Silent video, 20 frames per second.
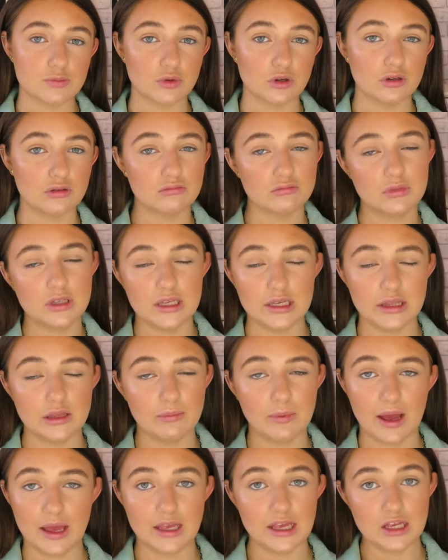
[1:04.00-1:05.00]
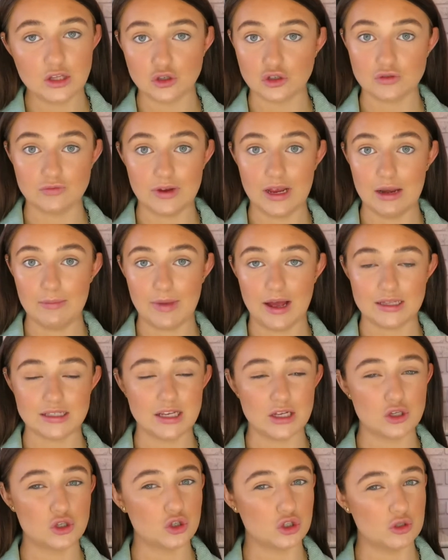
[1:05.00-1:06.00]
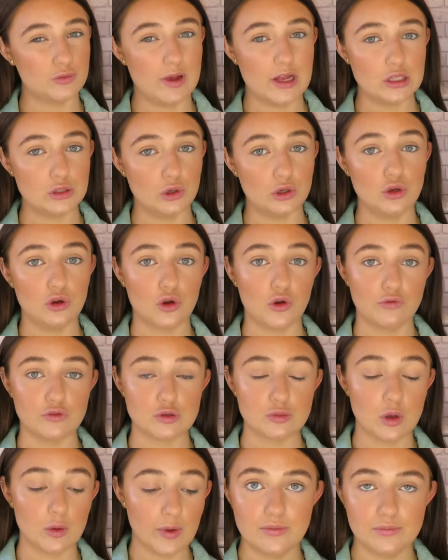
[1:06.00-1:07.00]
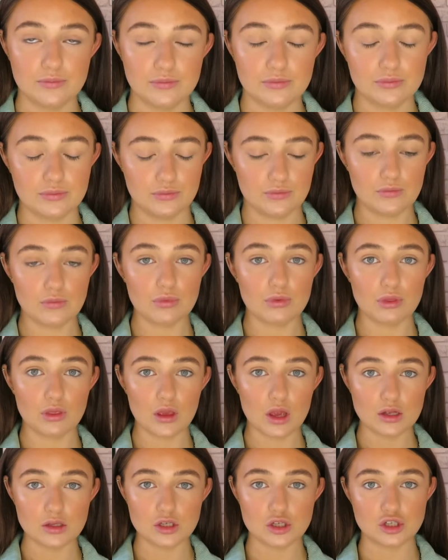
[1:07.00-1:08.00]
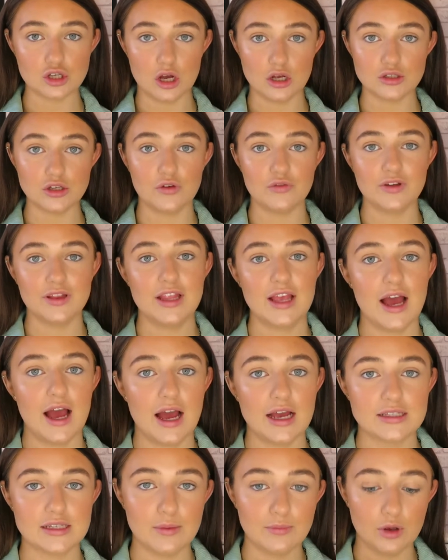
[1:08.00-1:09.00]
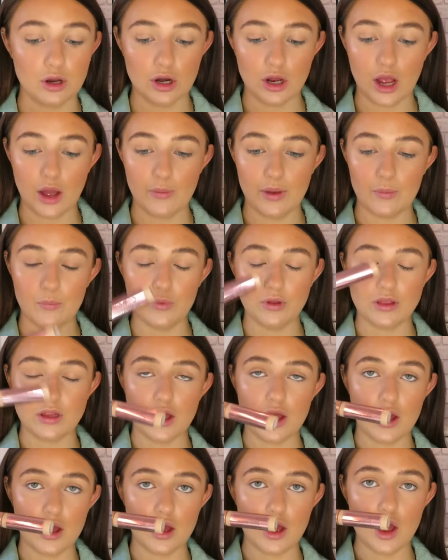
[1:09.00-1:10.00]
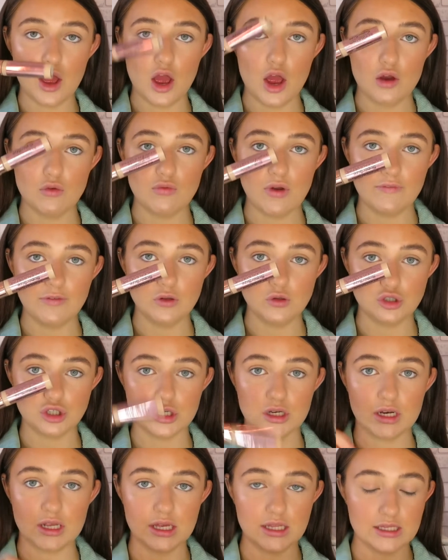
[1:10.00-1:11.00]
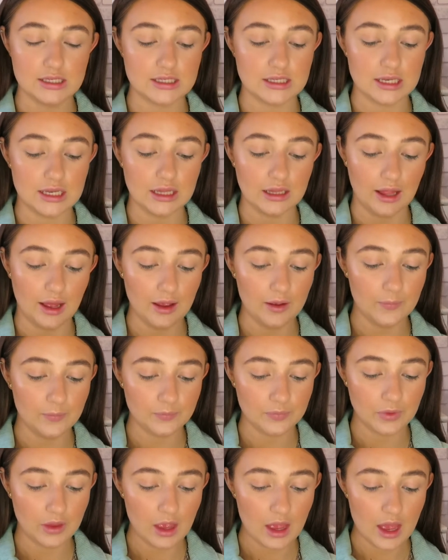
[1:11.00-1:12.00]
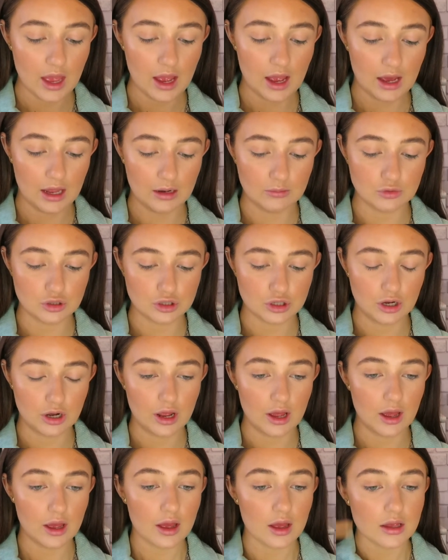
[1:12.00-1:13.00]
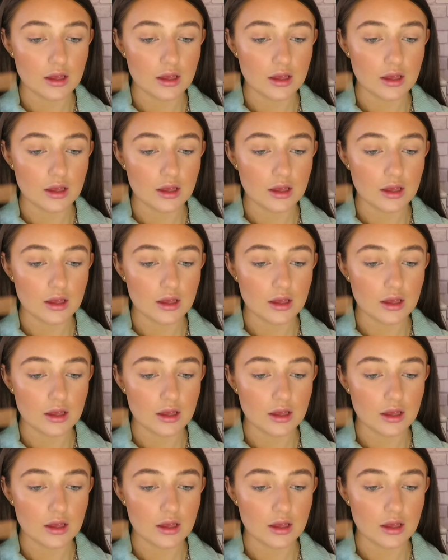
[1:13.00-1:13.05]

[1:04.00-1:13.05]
but either way it doesn't really matter. It just depends what you're comfortable with. To start off with the eyes, I'm going to go in with the Revolution concealer and I'm just going to